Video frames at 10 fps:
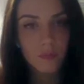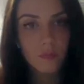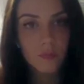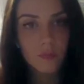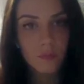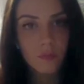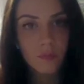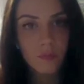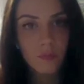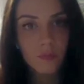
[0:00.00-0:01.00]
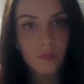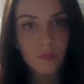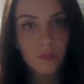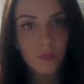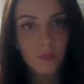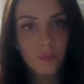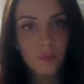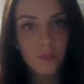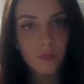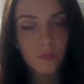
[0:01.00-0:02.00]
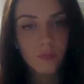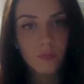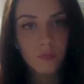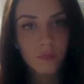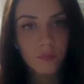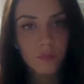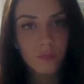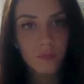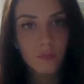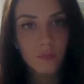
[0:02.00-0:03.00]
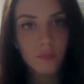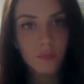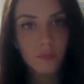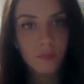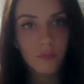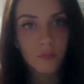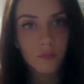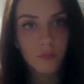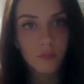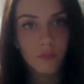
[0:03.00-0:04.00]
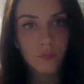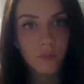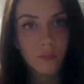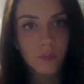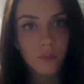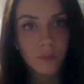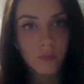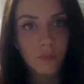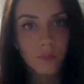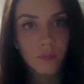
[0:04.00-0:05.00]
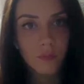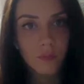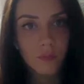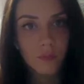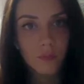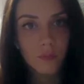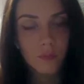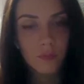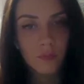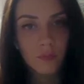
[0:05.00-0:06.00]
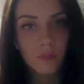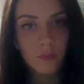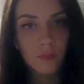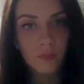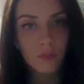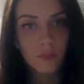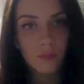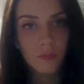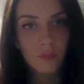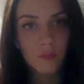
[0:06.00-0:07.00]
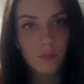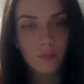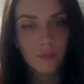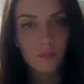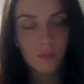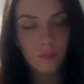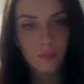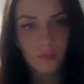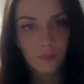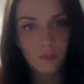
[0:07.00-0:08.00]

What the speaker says: No words are spoken by the person on screen.